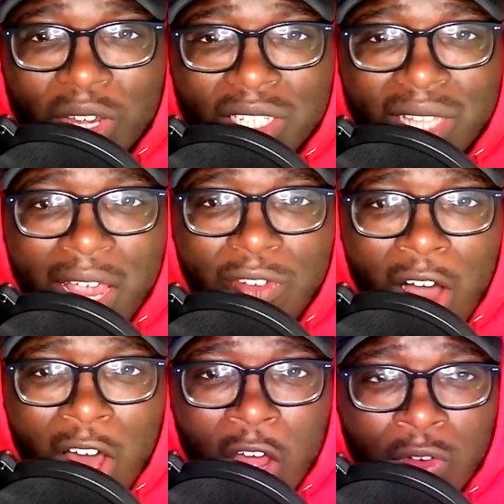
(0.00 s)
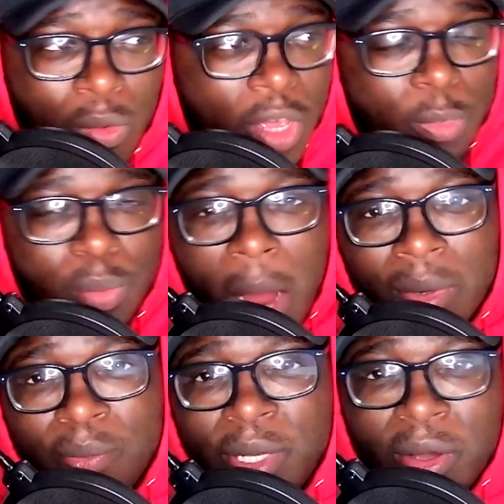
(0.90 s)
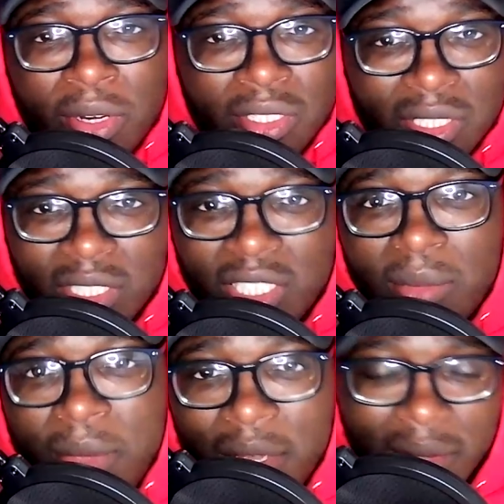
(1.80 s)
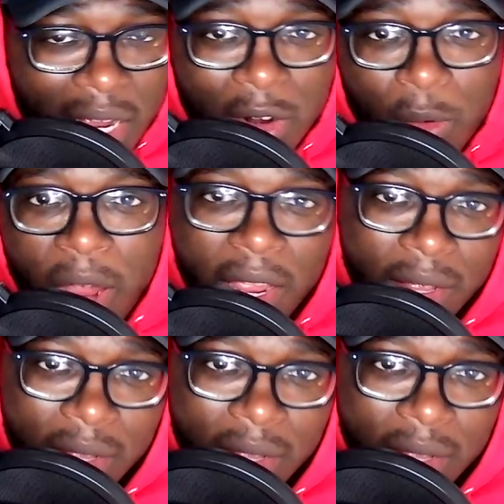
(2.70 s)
they fought over is probably buildings and cement in the way.